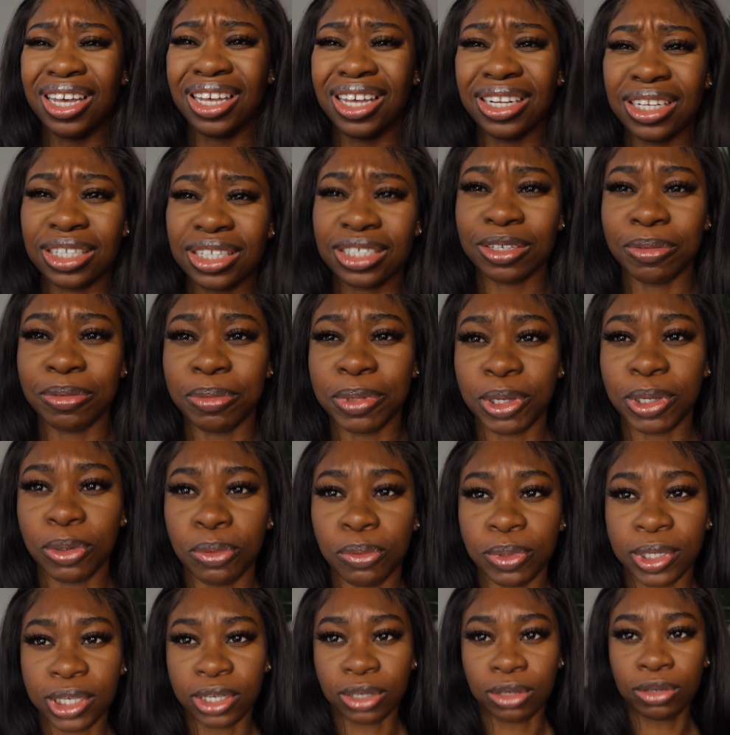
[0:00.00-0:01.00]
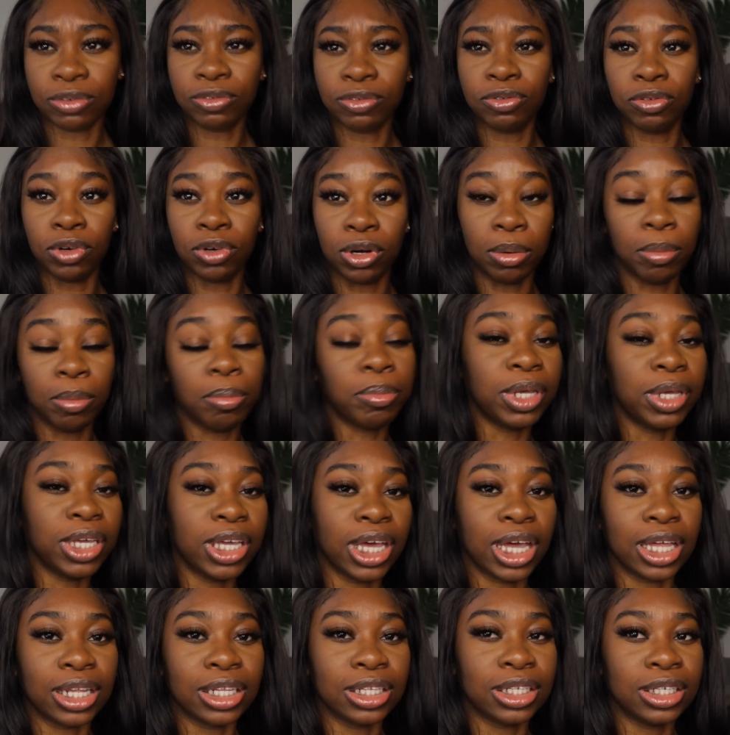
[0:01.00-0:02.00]
it looks a bit weird for me,
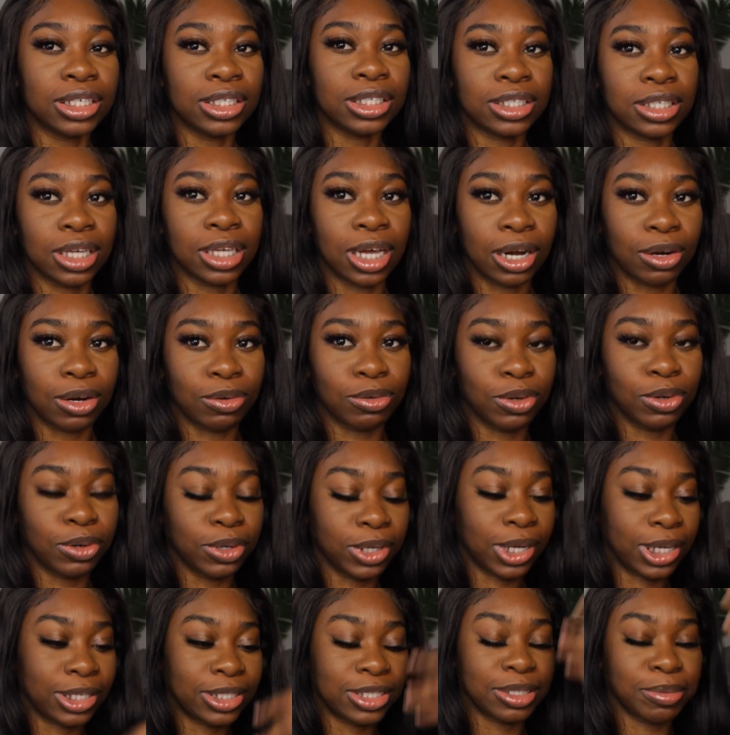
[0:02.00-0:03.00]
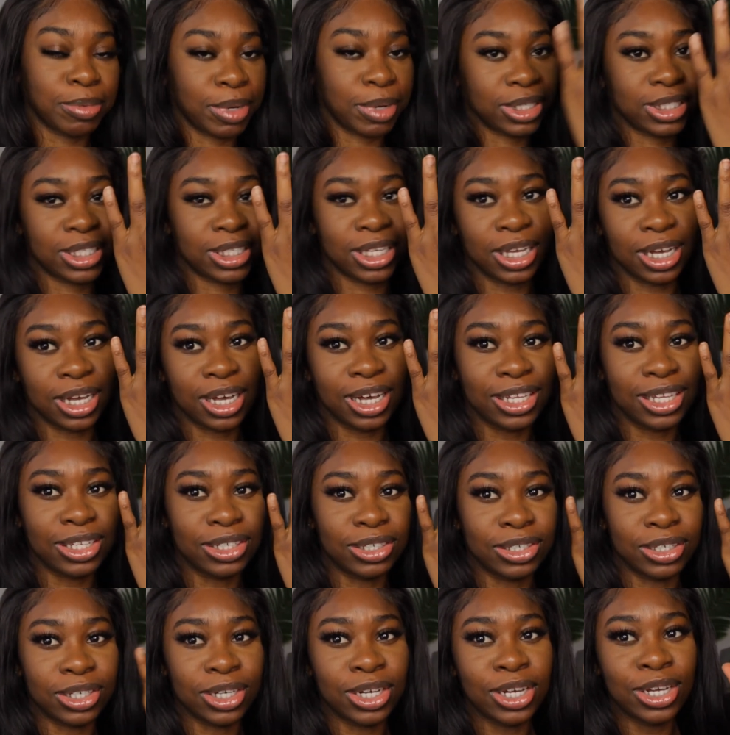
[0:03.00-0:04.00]
at least. I don't know, y'all see my skin
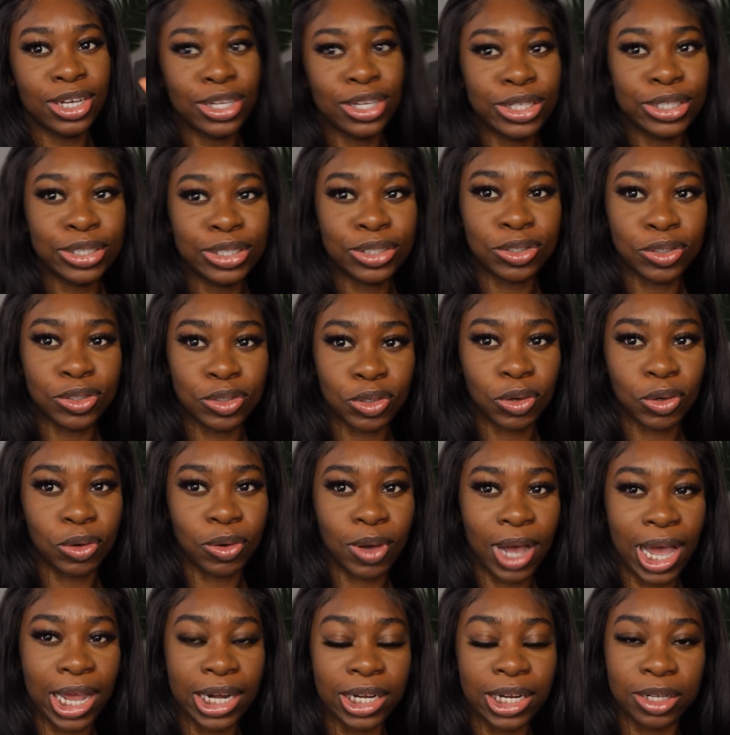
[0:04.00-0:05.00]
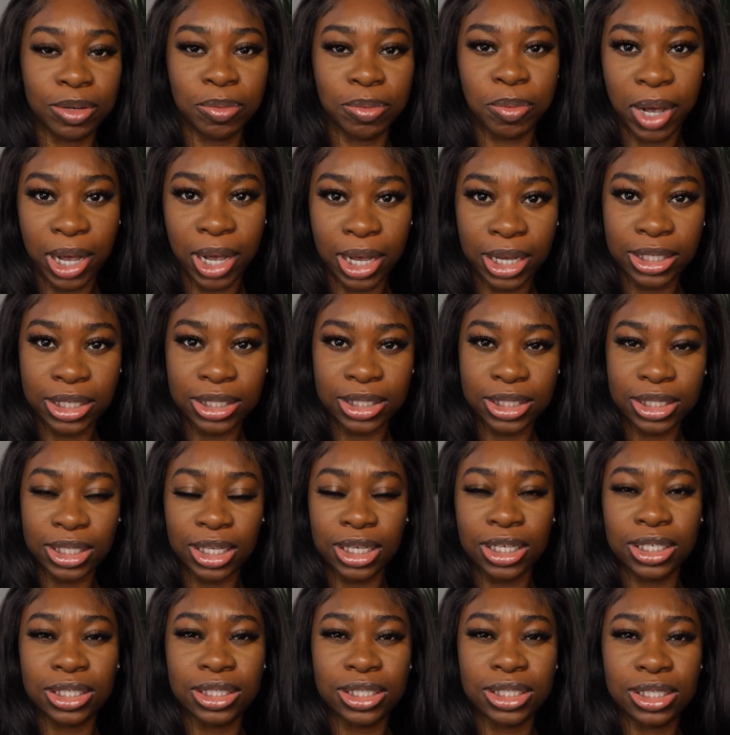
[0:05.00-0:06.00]
color, so I need my
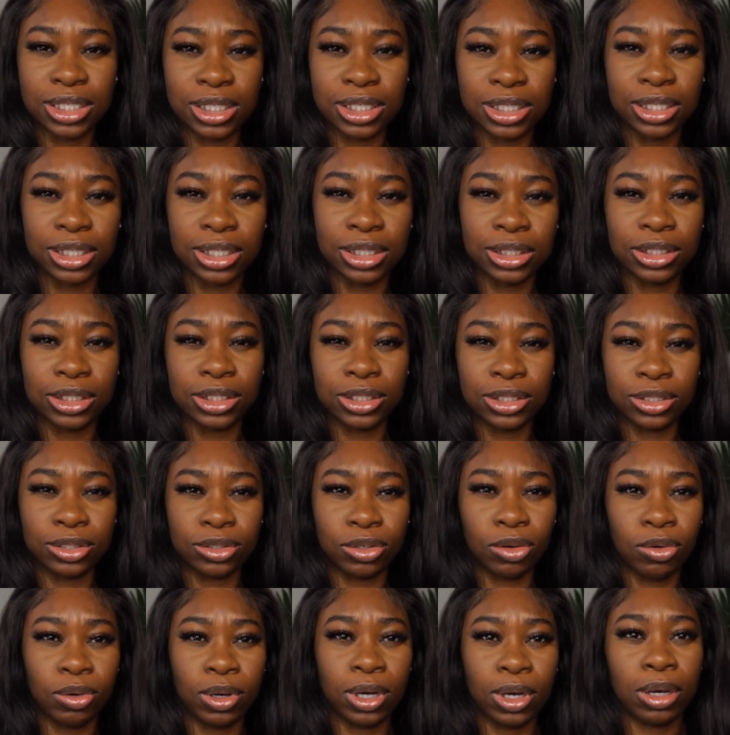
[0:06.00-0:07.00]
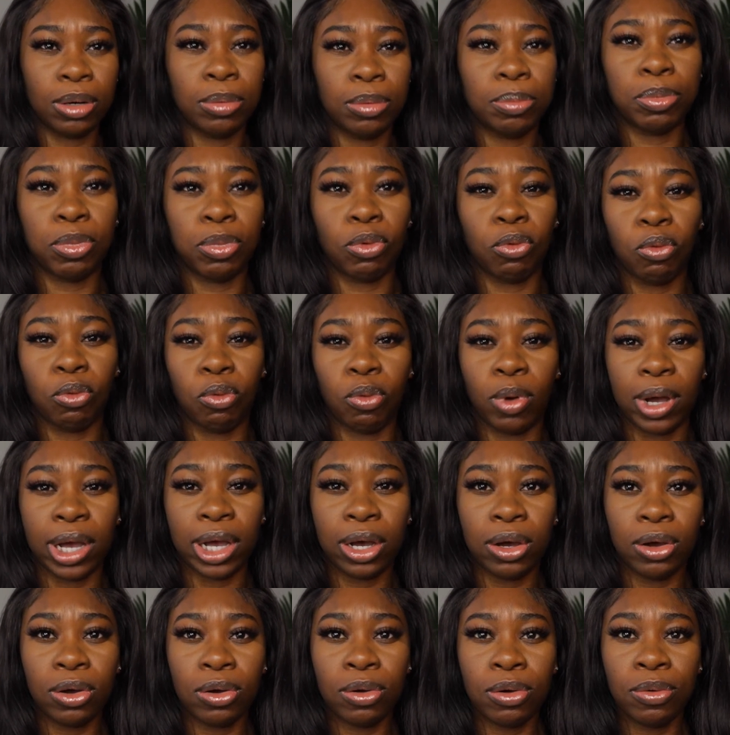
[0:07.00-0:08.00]
skin to show up
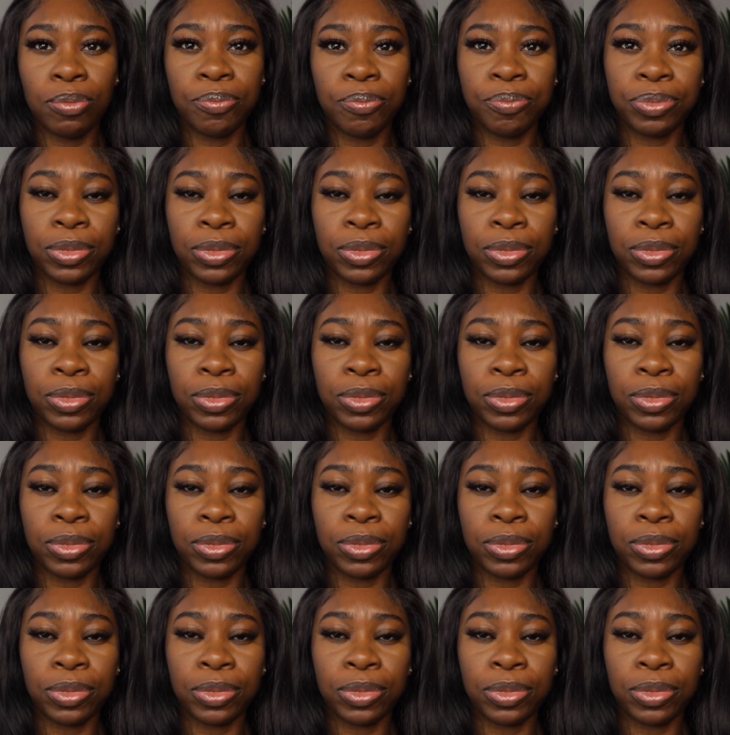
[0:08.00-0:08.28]
well.